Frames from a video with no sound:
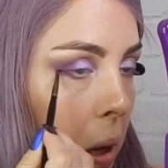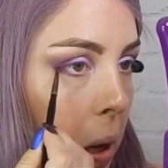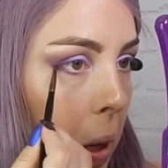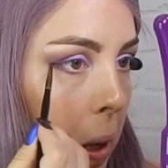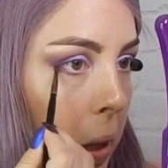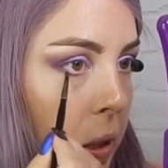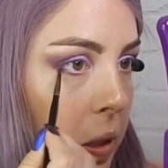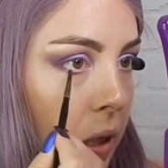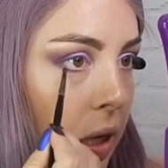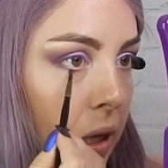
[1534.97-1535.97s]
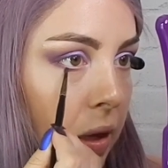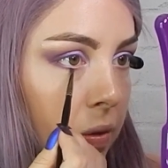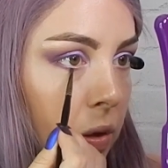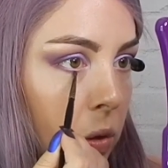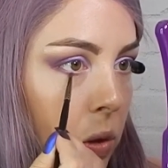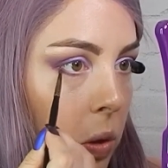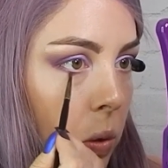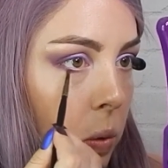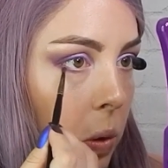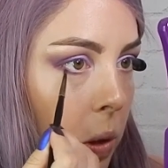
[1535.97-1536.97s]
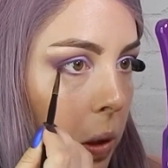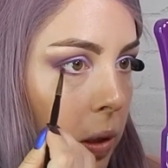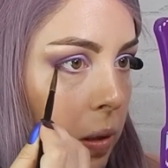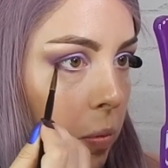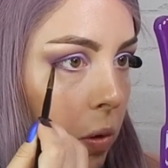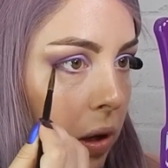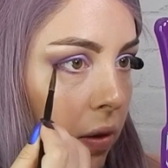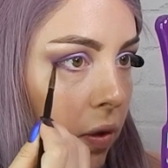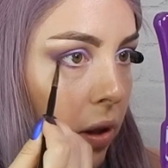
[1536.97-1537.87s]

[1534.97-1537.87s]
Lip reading: it just kind of gives you too dark and smoky of a